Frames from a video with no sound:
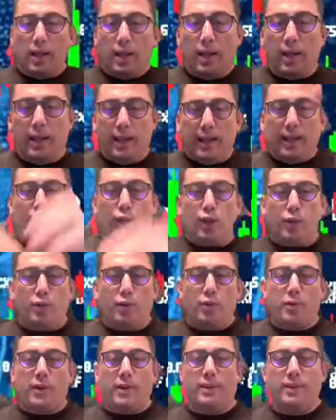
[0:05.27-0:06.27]
Hello
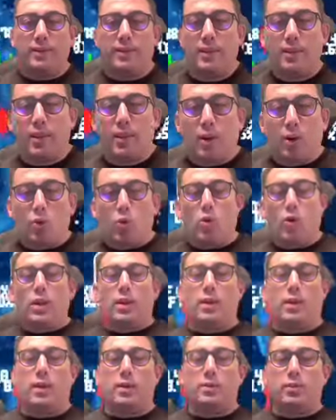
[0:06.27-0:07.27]
everyone,
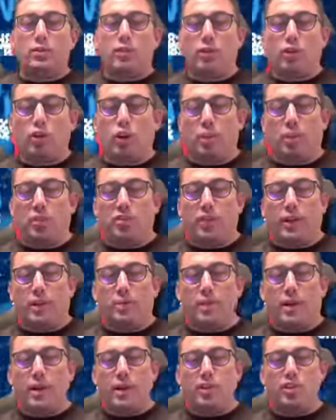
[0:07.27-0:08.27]
welcome to Copy
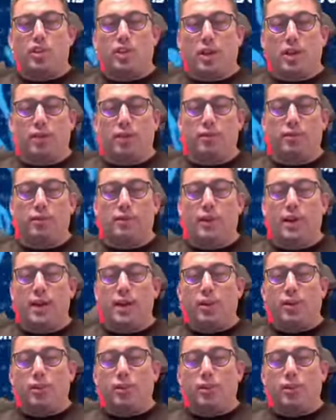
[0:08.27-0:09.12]
Trade by Chaf.